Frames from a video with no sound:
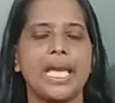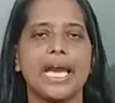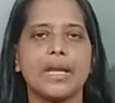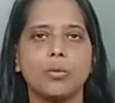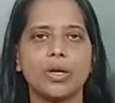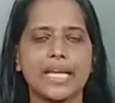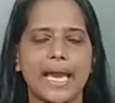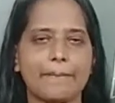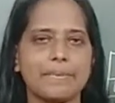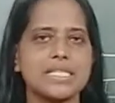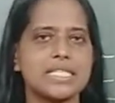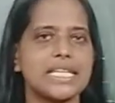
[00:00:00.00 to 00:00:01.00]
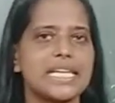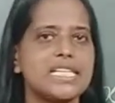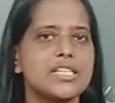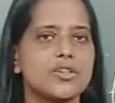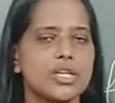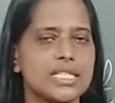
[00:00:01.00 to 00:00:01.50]
And what happens in
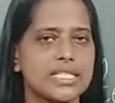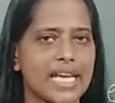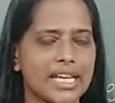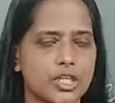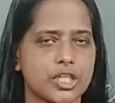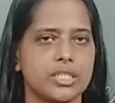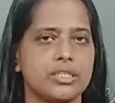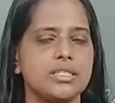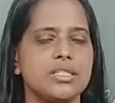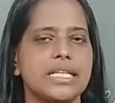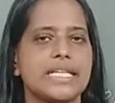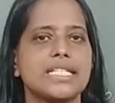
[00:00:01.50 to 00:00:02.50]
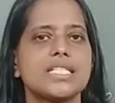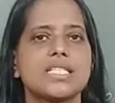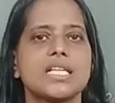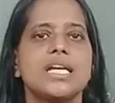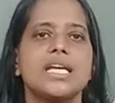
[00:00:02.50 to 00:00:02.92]
any transaction is